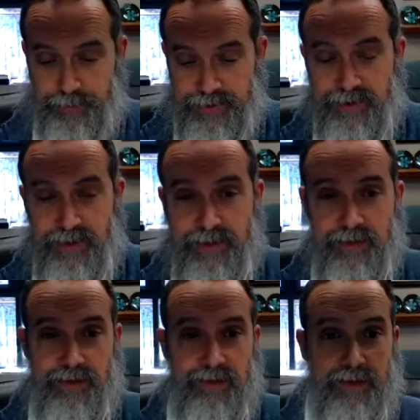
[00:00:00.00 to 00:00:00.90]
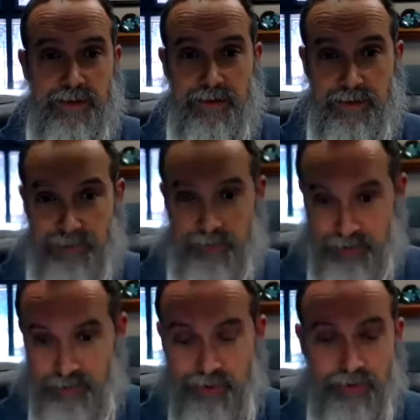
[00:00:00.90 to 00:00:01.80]
person eating,
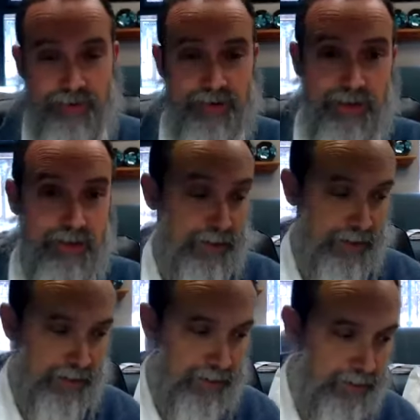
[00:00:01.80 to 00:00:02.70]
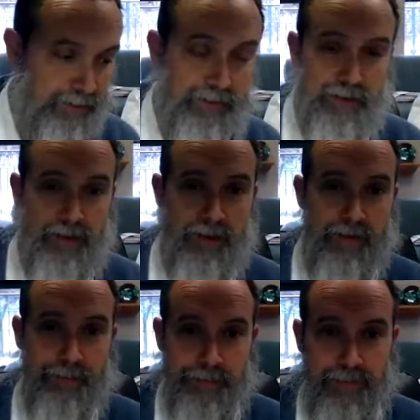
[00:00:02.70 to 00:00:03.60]
they shouldn't eating a, a,
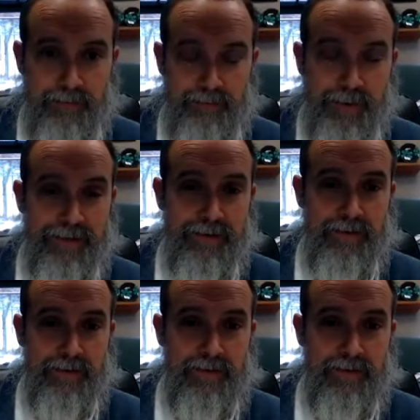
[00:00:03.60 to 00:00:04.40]
a pig,